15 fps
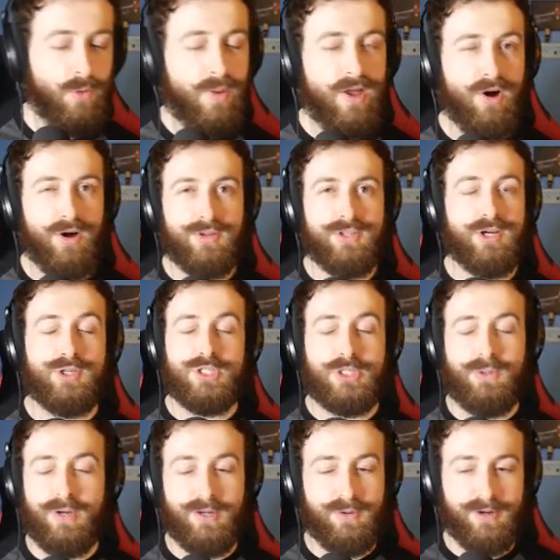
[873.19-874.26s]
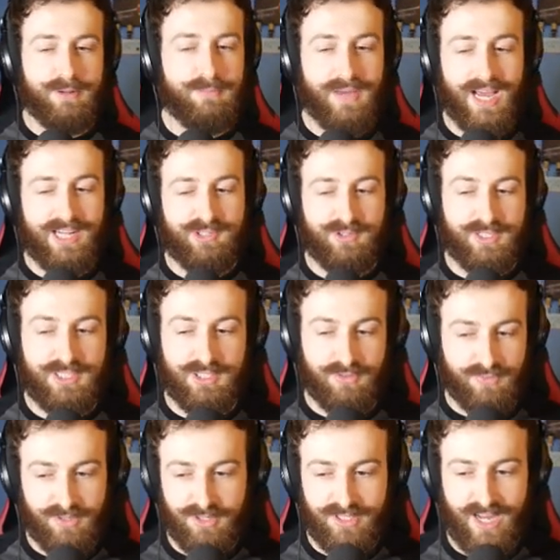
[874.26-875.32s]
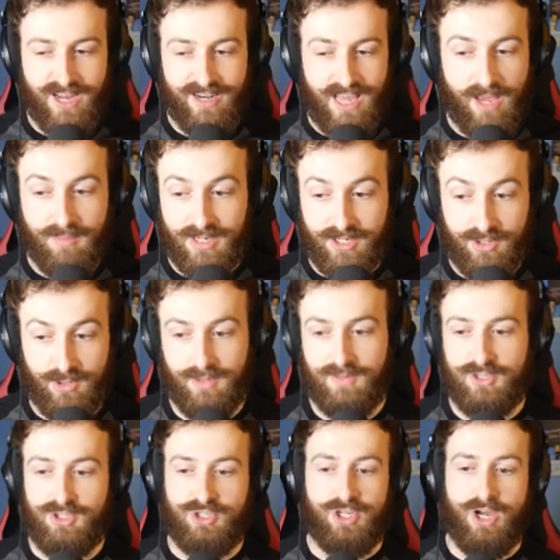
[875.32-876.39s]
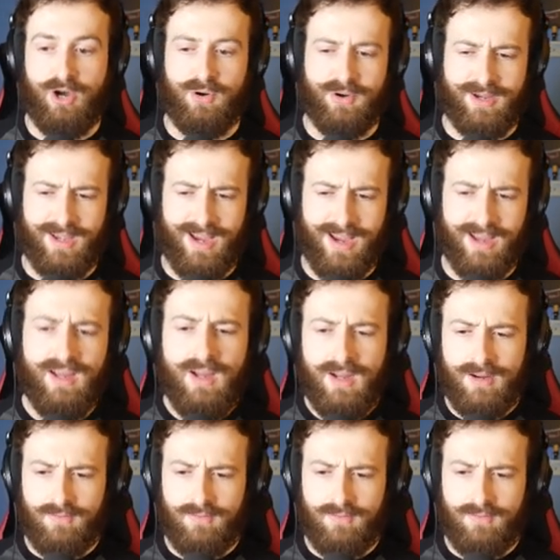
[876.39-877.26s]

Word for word: We all know Squidward and Patrick is the real dynamic duo of the show, okay?